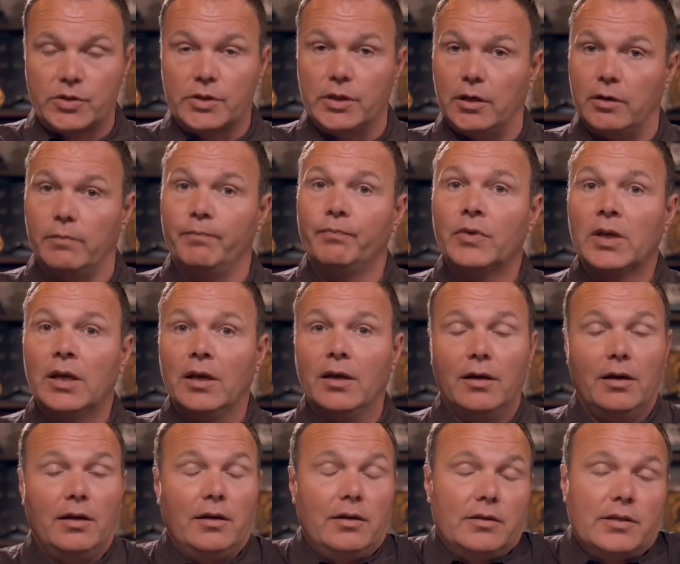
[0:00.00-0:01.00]
So
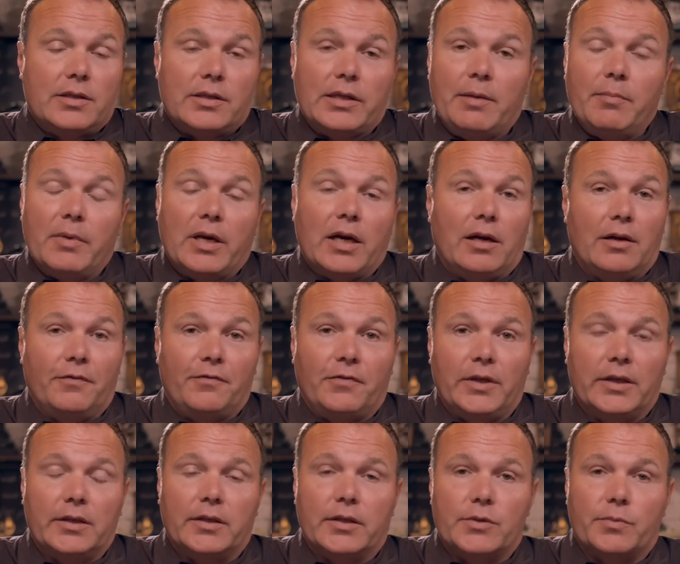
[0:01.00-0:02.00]
uh, same
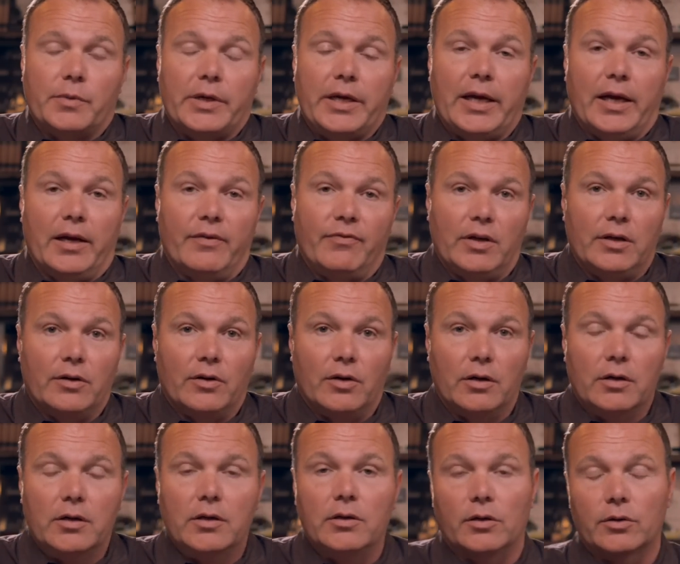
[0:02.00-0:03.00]
conflict as we have in
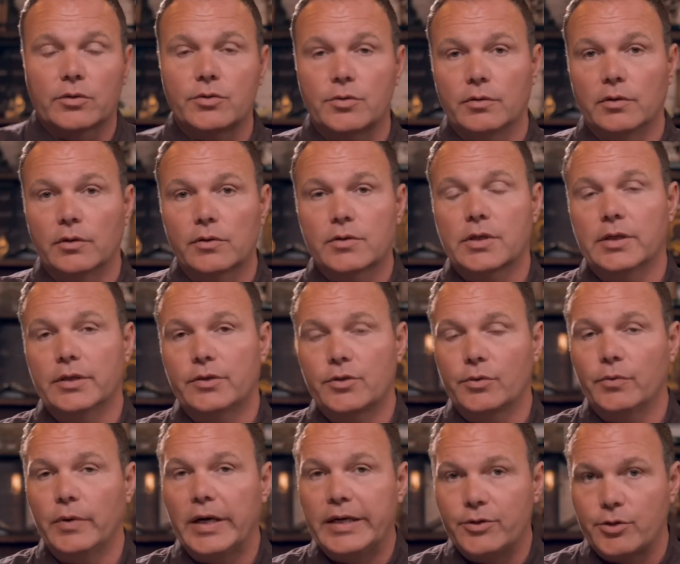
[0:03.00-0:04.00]
our cultural
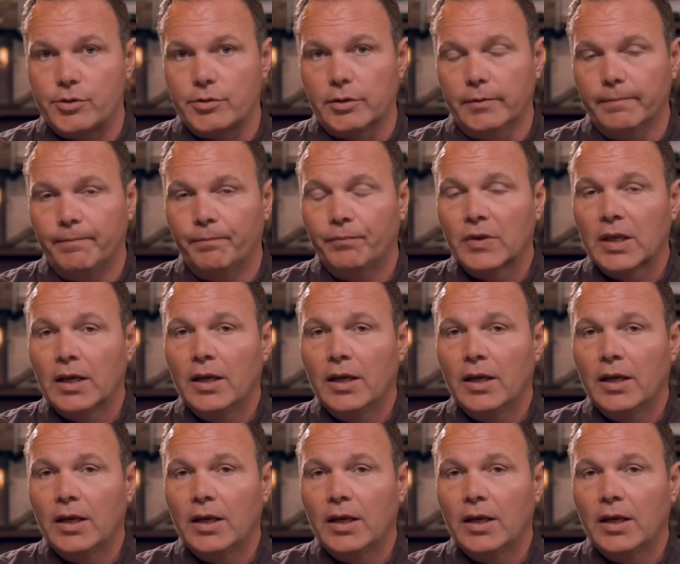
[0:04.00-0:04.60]
situation.